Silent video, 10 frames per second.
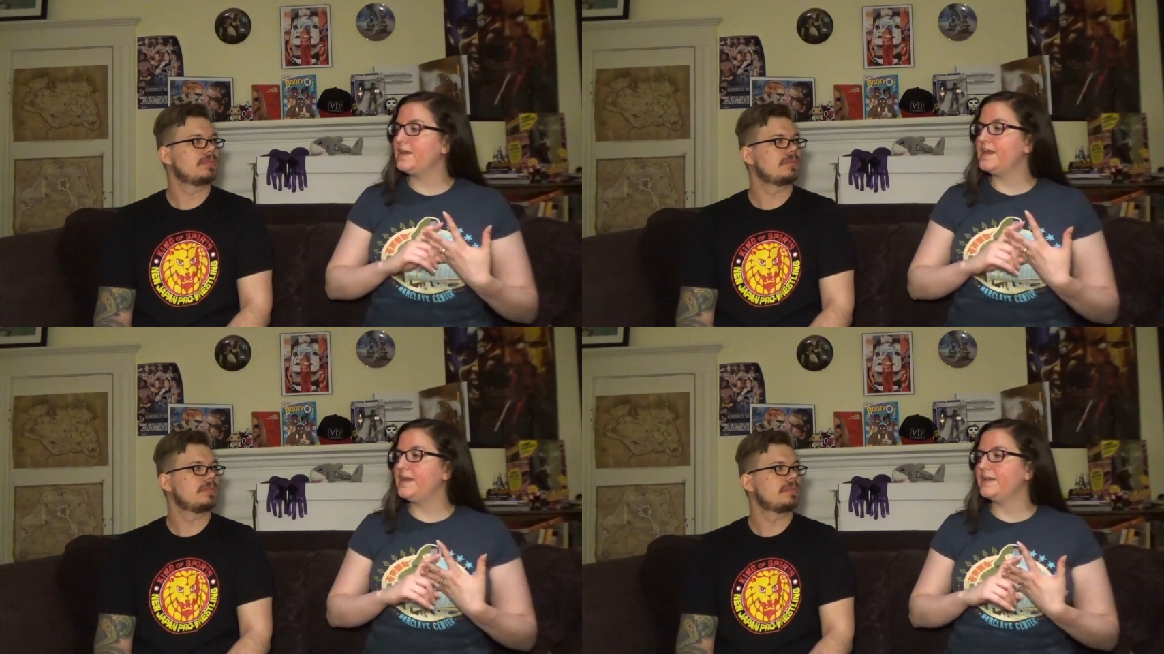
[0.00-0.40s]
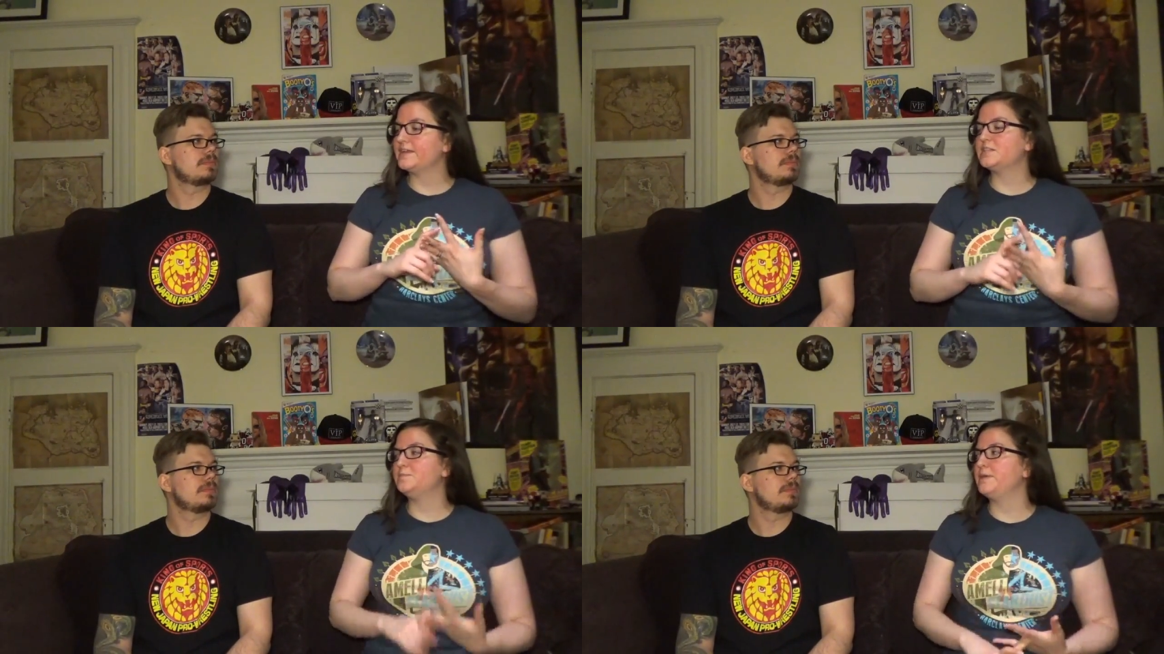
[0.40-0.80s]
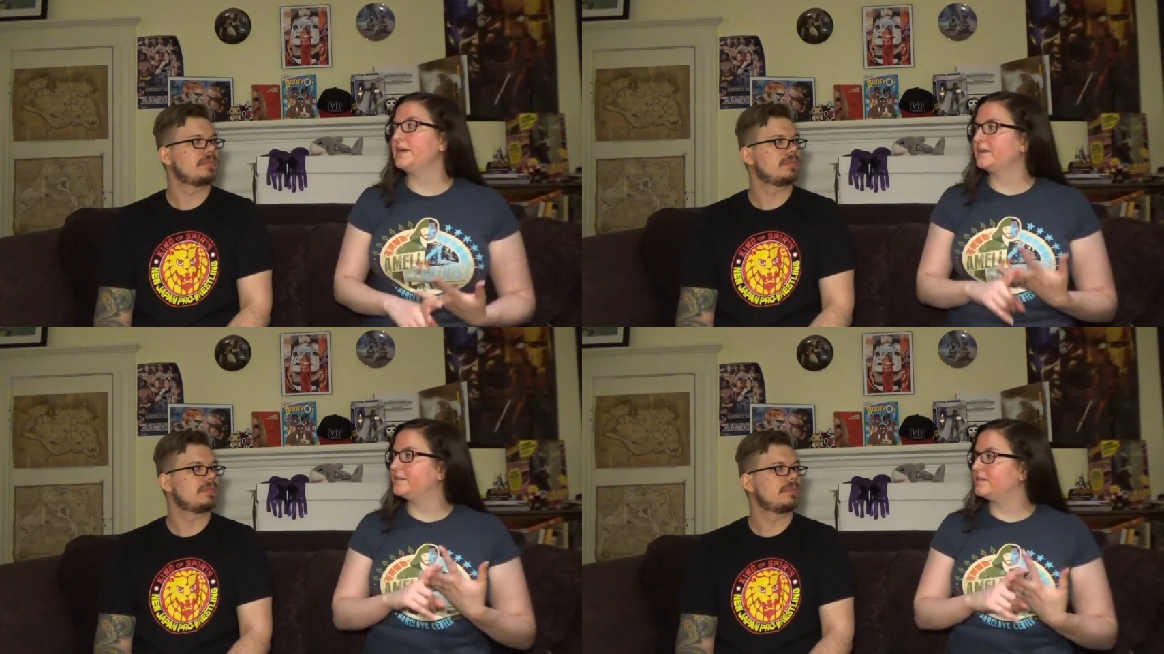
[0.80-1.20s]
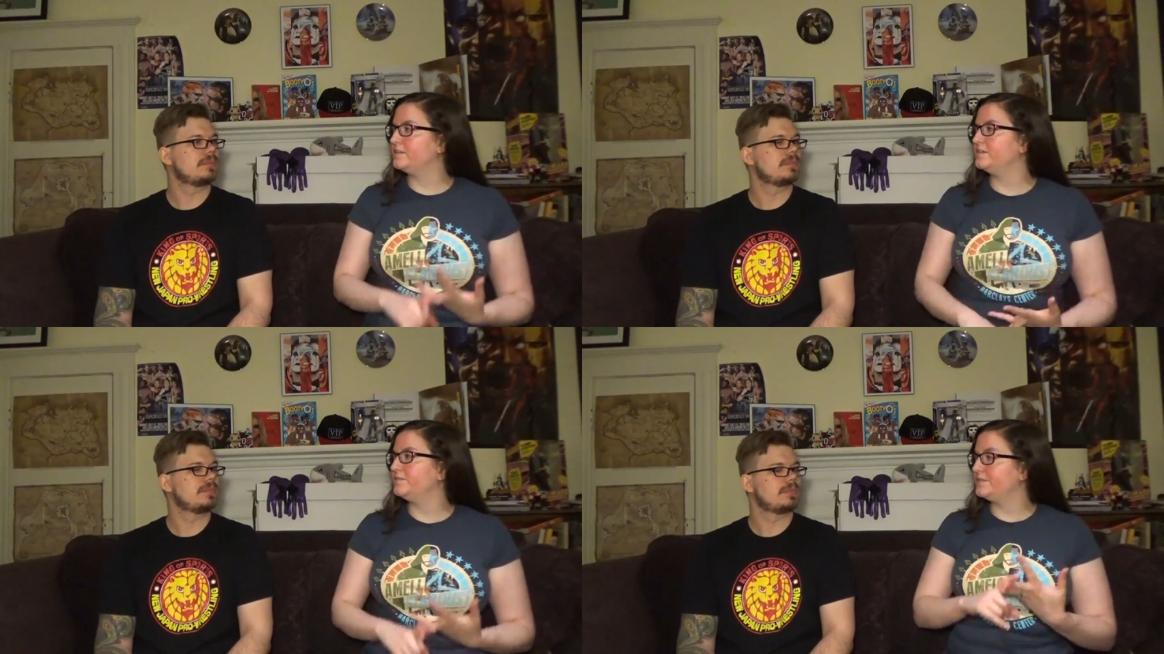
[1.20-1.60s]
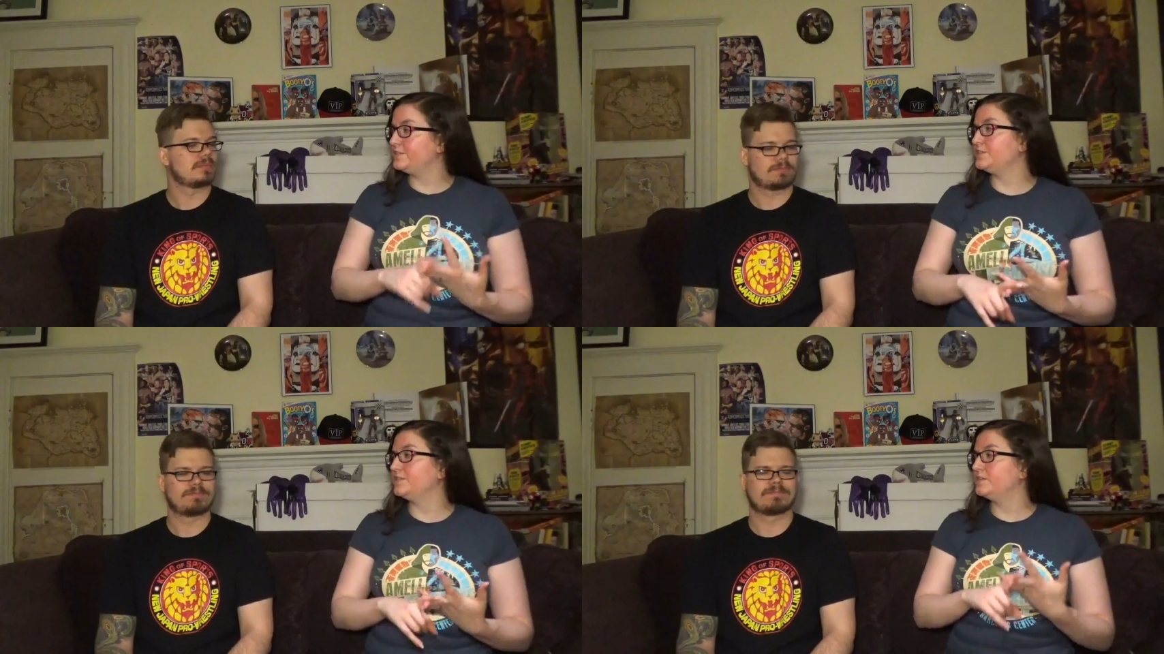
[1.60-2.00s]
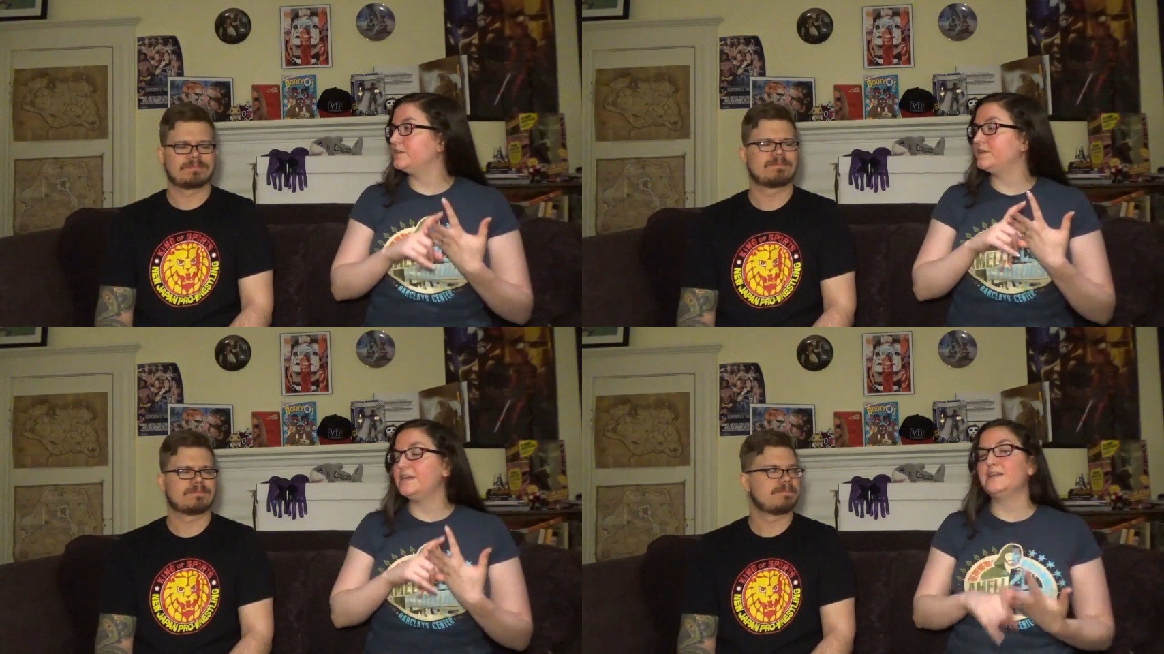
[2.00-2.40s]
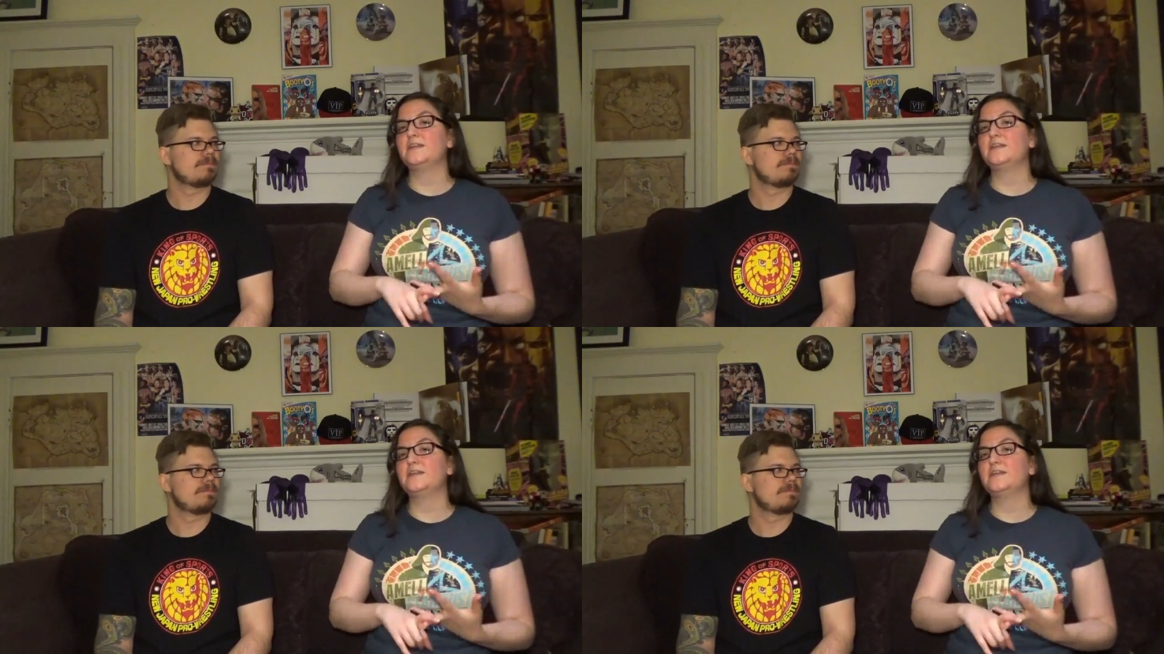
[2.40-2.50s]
Speaker 1: and expect the division in